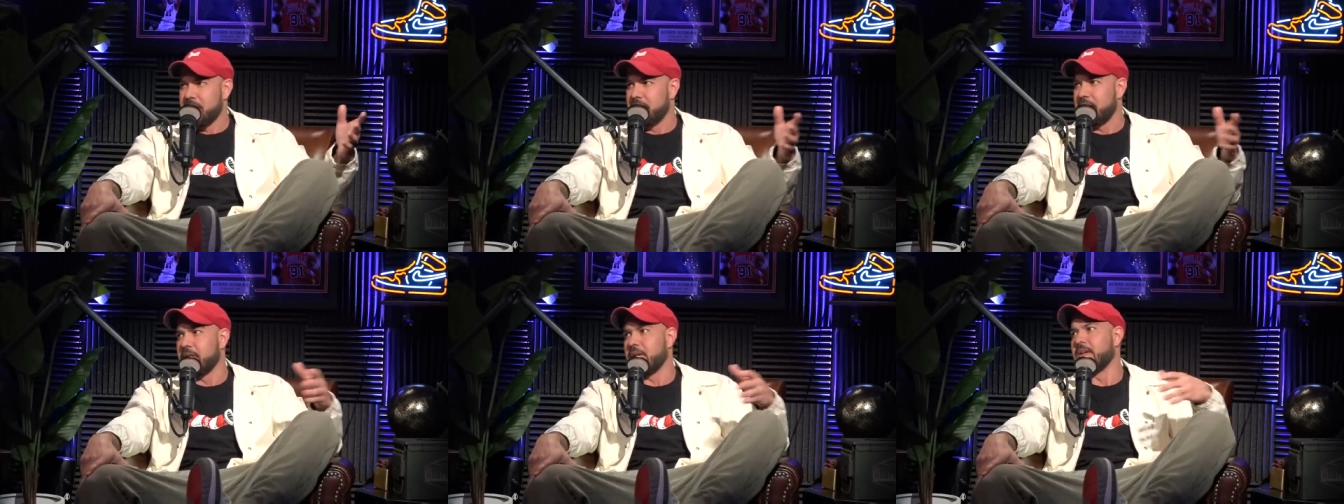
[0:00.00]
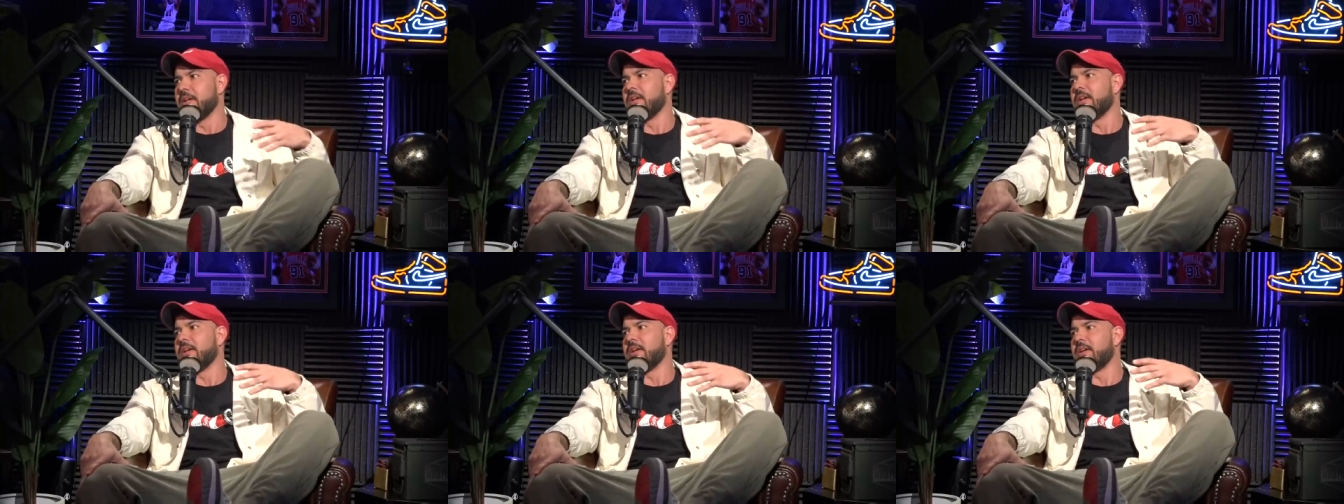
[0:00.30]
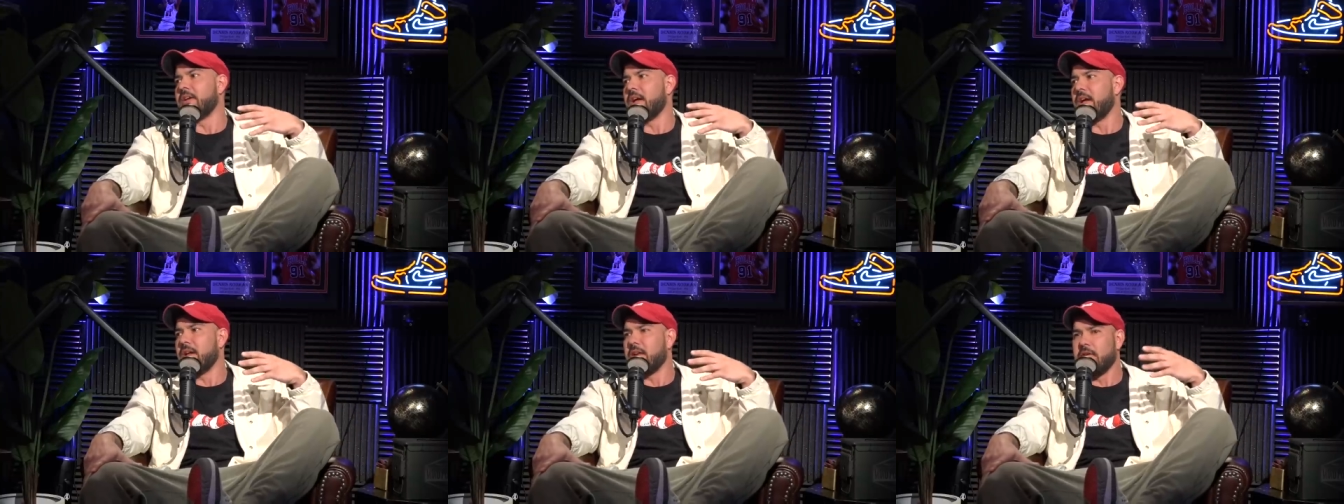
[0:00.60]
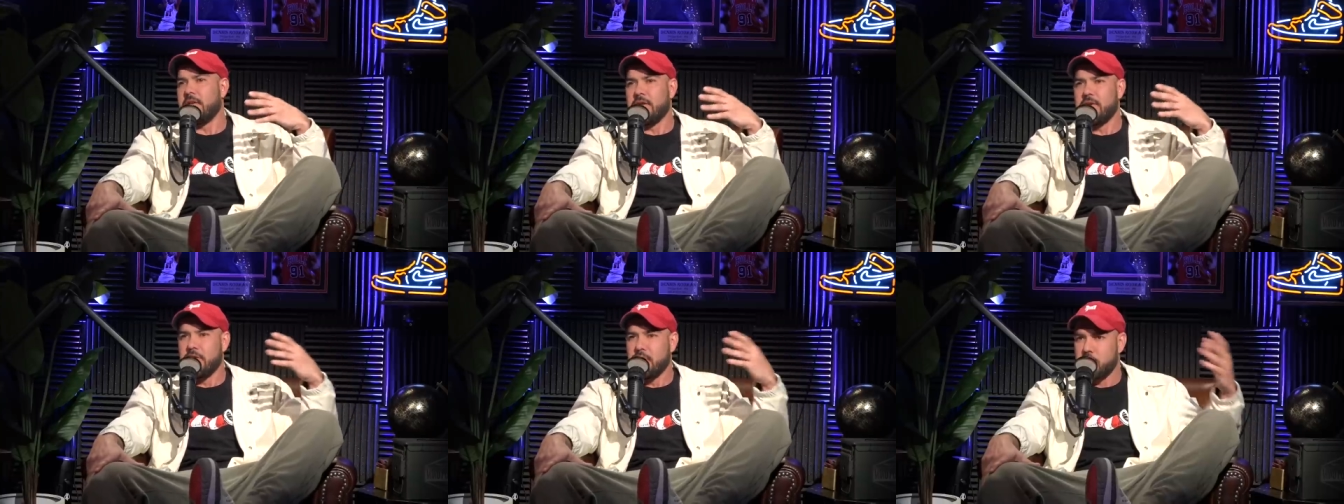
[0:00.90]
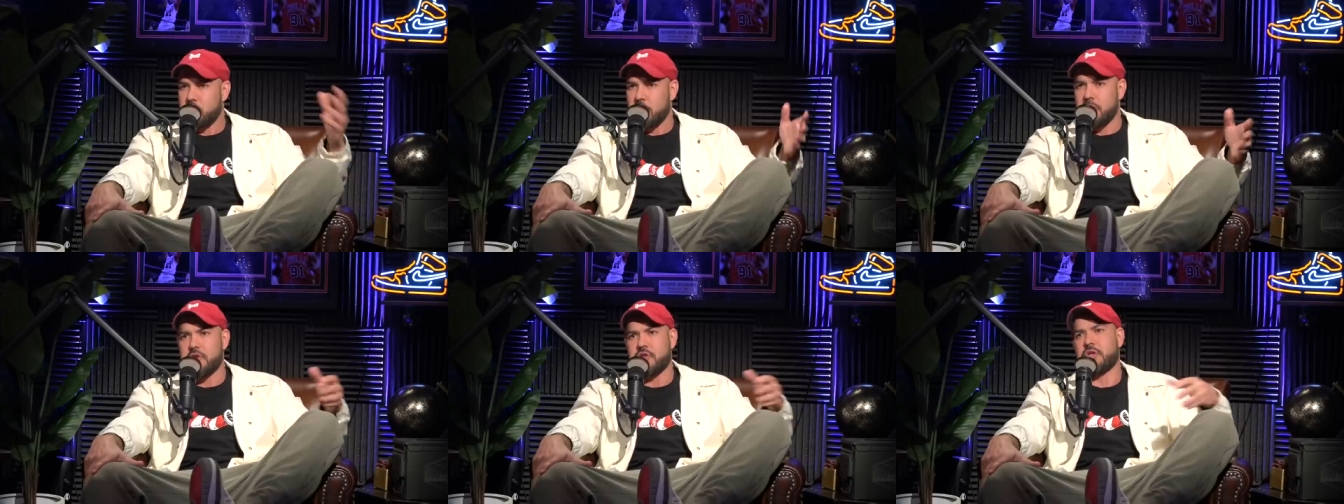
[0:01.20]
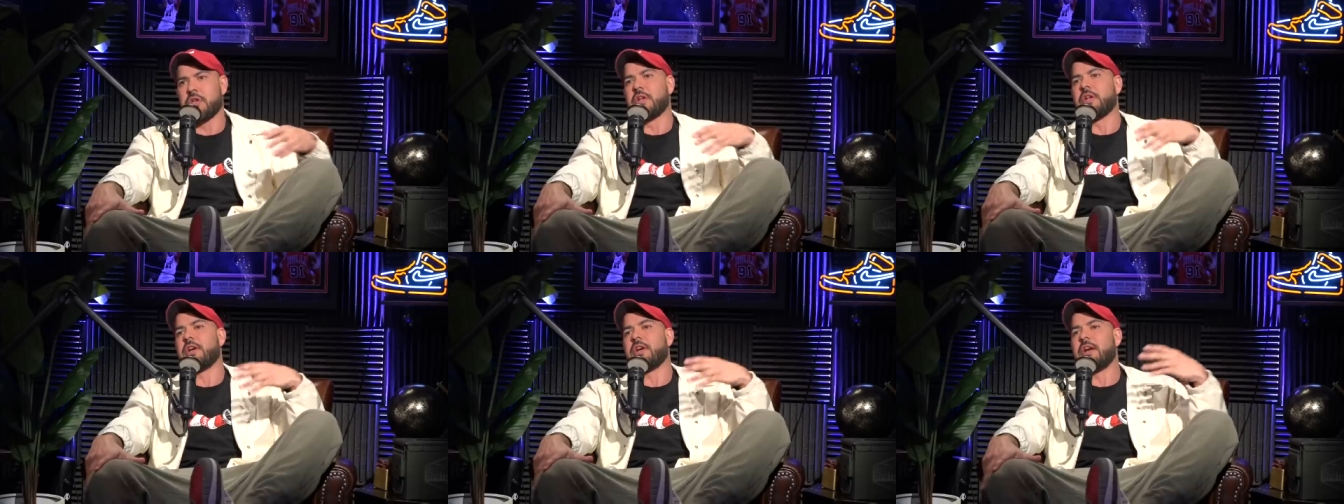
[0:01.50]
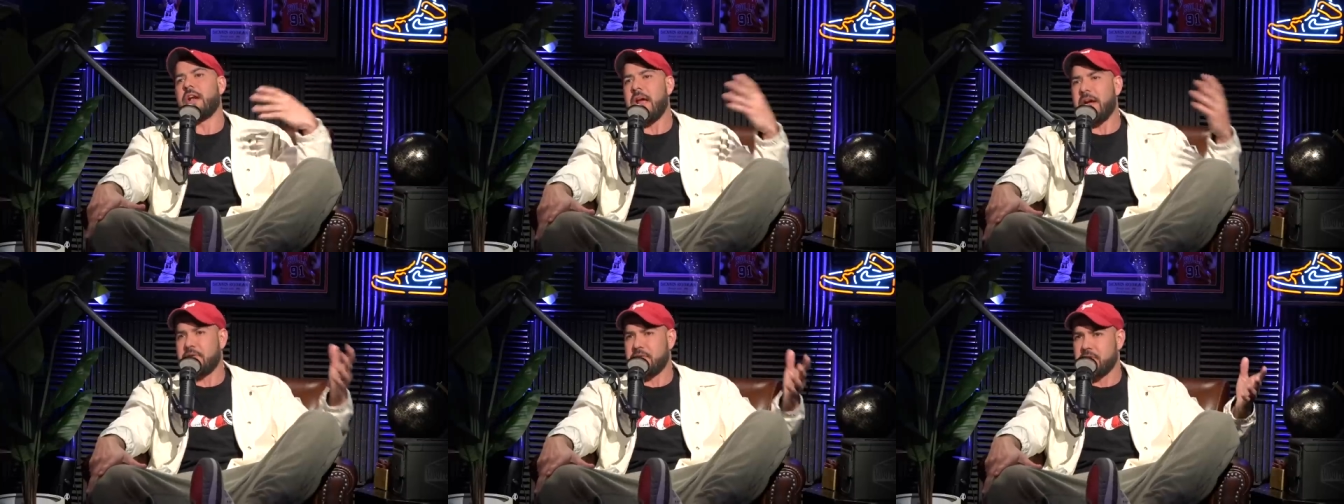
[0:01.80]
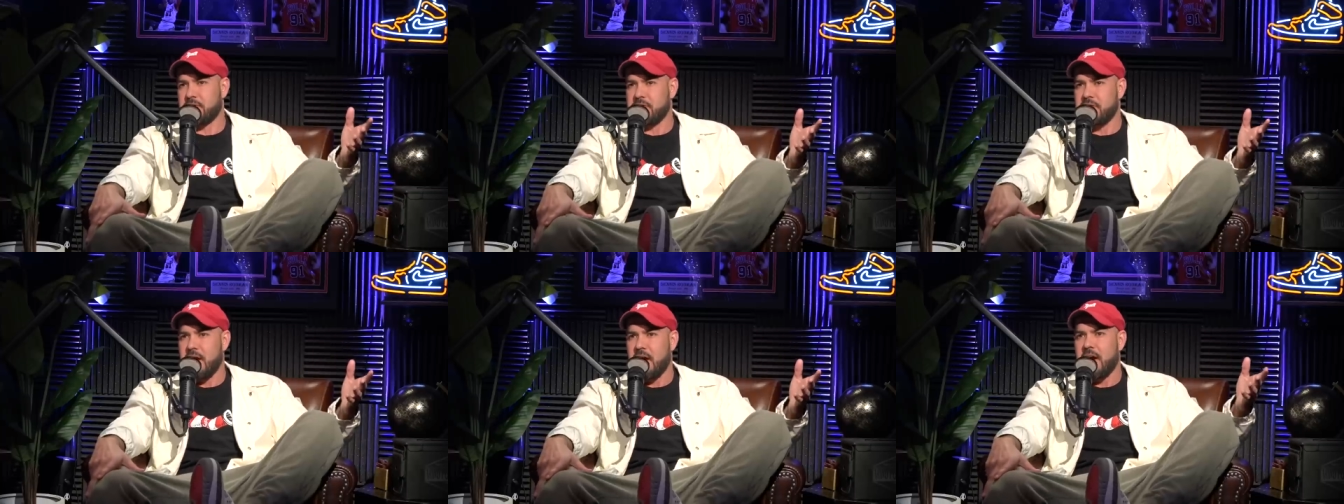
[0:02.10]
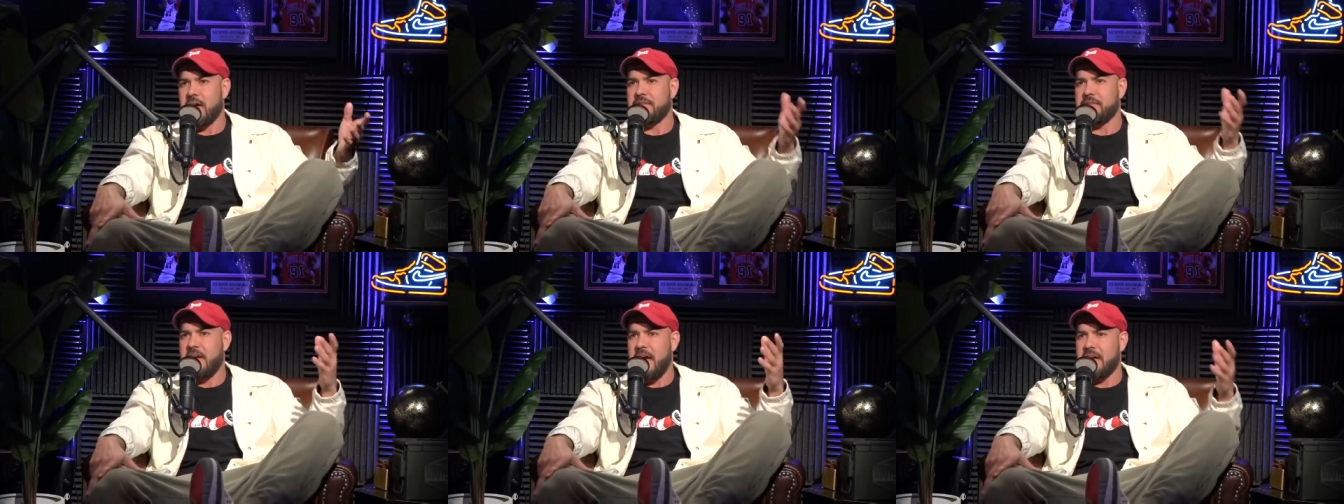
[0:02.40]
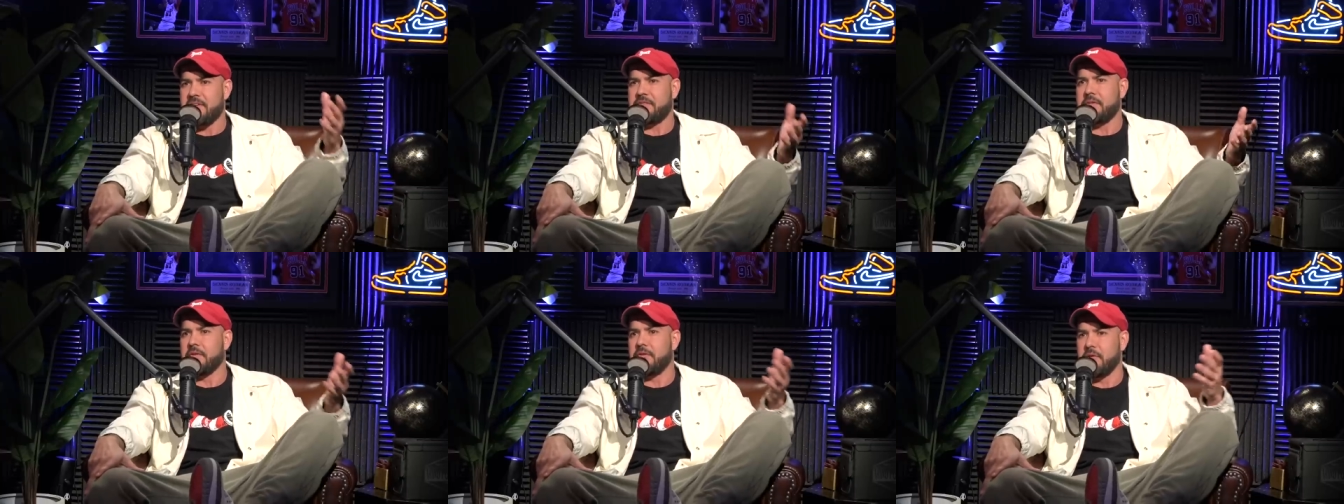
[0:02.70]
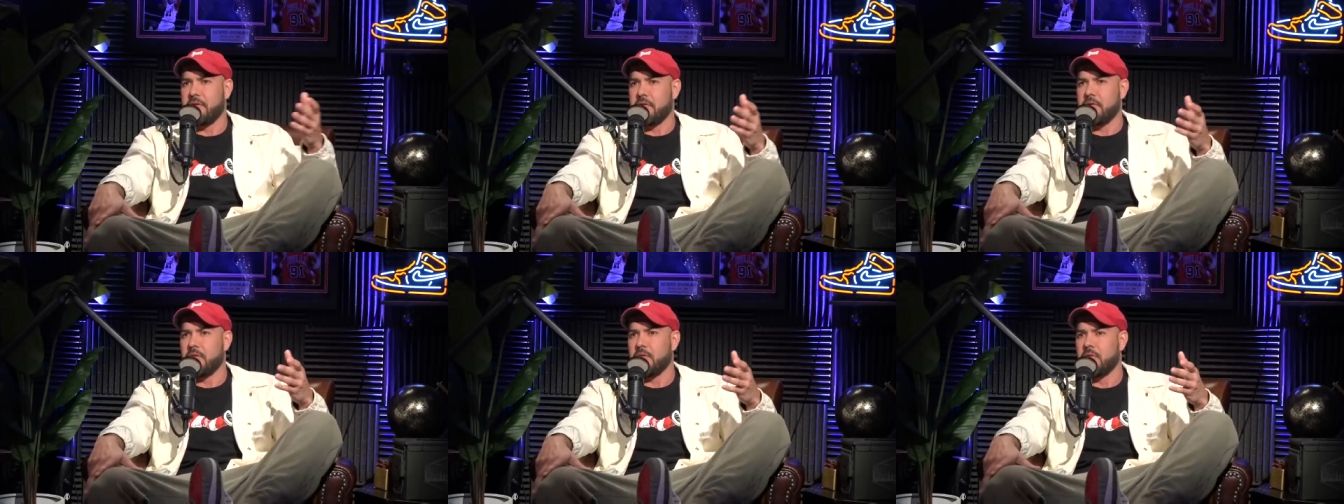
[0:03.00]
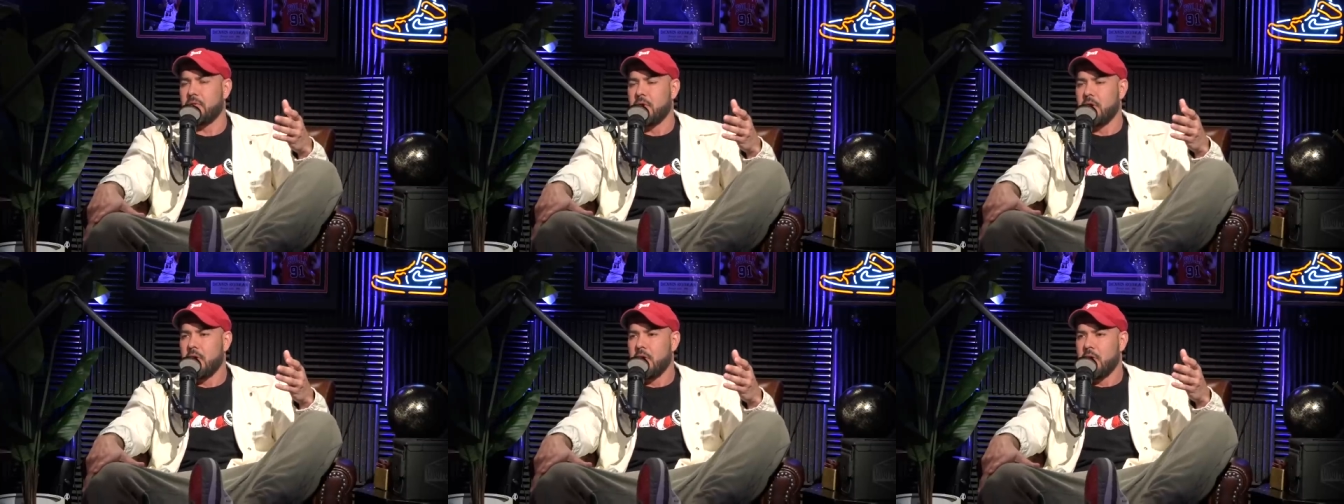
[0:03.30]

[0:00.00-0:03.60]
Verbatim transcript: D, and nutrition and exercise has to do